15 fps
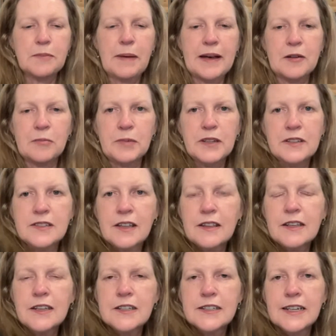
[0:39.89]
about because I
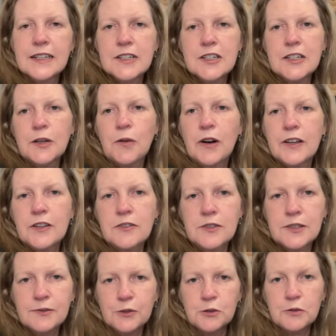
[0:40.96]
think it's actually quite
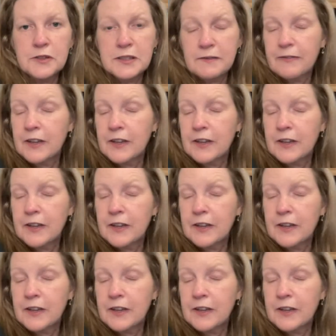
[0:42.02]
useful,